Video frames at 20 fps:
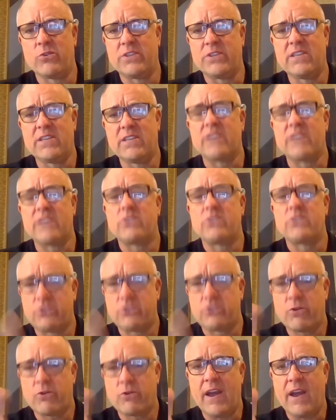this:
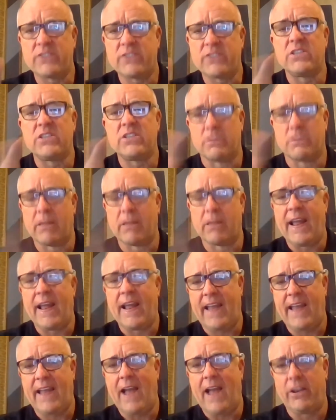stress is a
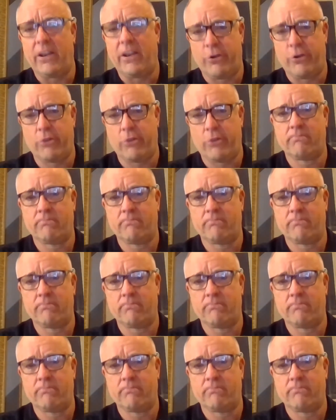blank calendar.